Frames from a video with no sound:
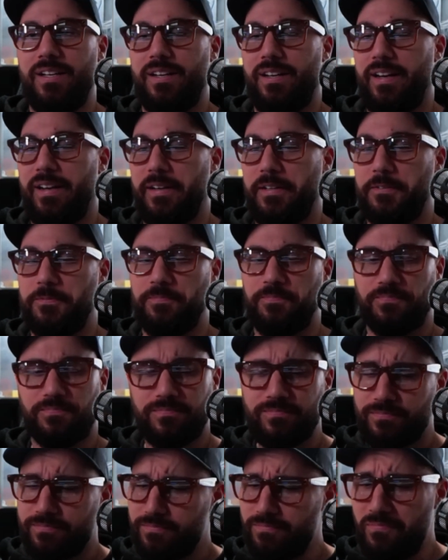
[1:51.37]
Now,
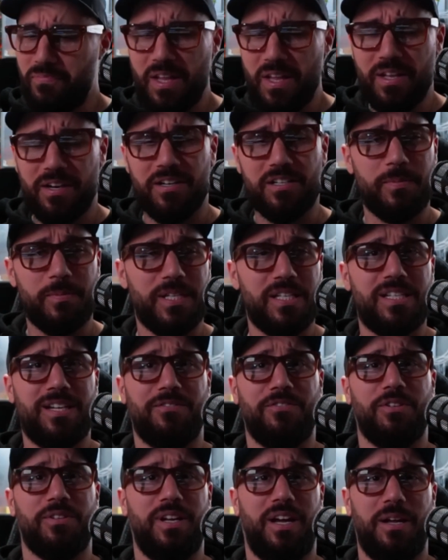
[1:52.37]
there's been
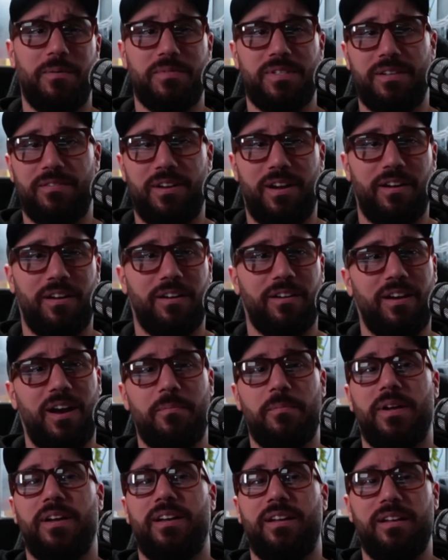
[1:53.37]
several times I've gone and
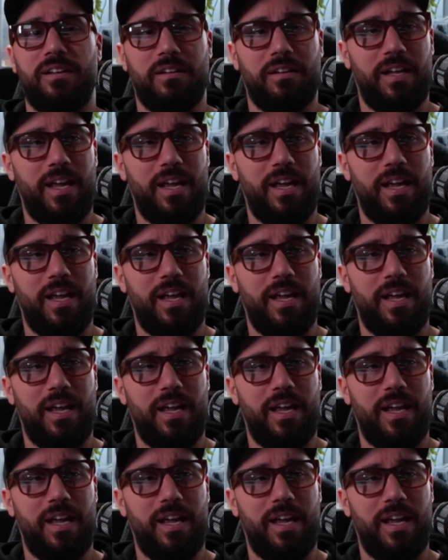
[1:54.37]
grabbed my